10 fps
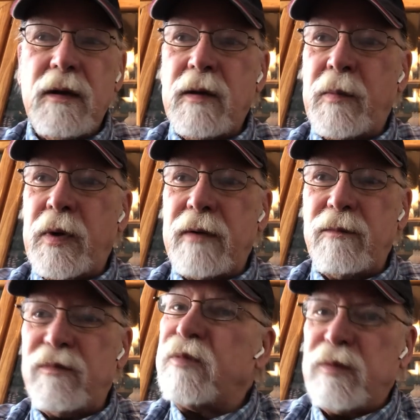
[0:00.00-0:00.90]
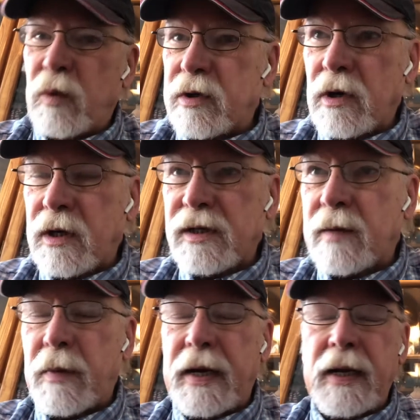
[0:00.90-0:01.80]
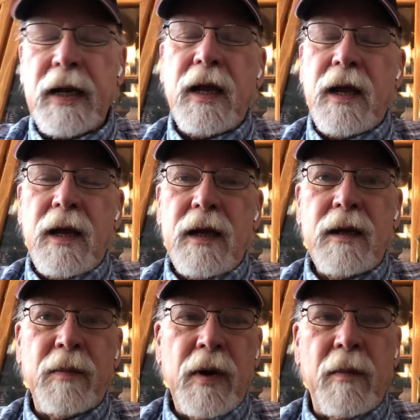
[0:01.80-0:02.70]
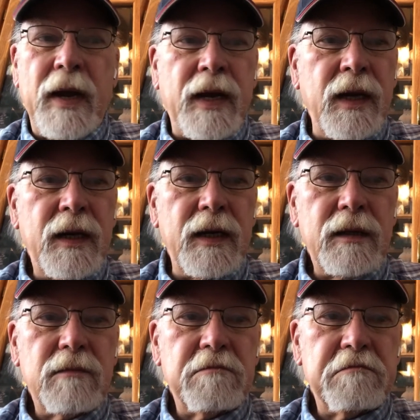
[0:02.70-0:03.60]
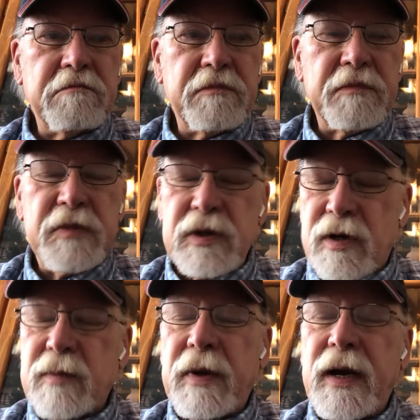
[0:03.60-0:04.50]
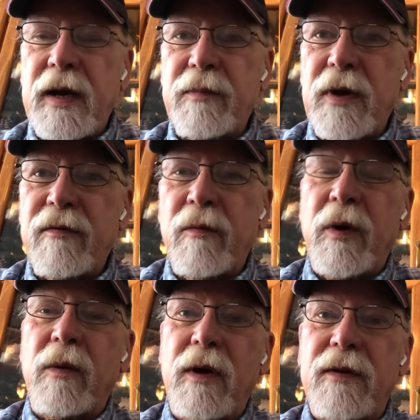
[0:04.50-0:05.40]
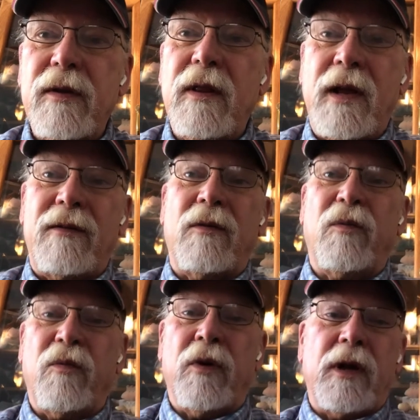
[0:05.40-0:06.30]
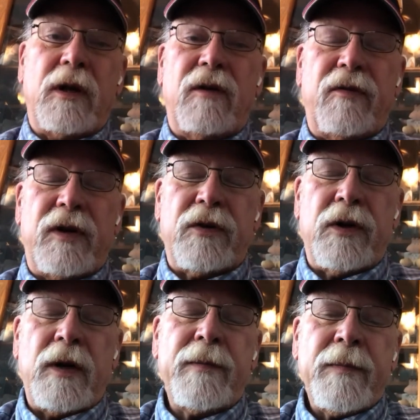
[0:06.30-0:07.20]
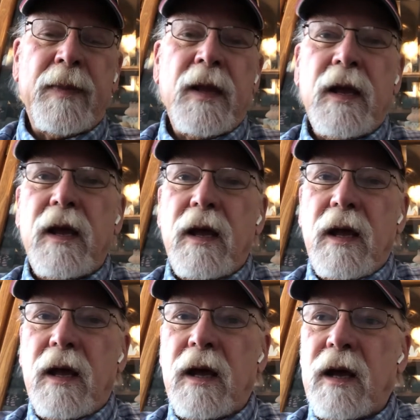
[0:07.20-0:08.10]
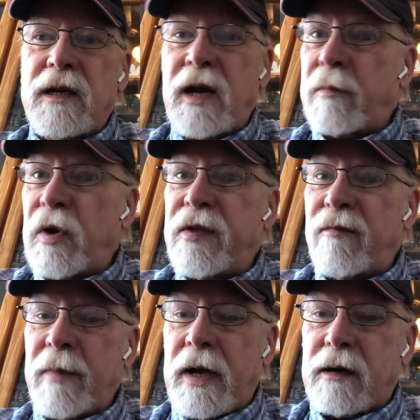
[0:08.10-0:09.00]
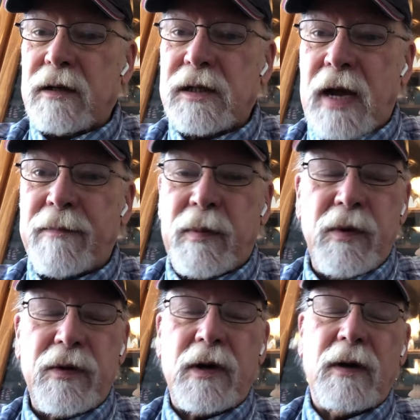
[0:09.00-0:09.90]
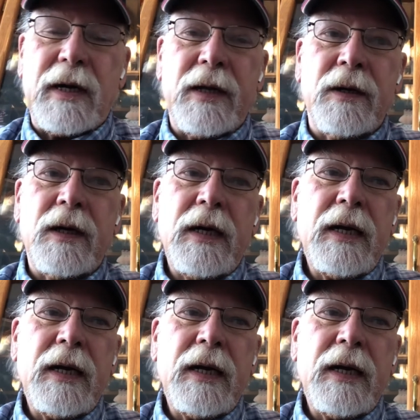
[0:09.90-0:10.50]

You want to talk to somebody, you put it back in, it starts back up right from where it was. That is a really good feature. You take both of them out, it'll stop the music altogether.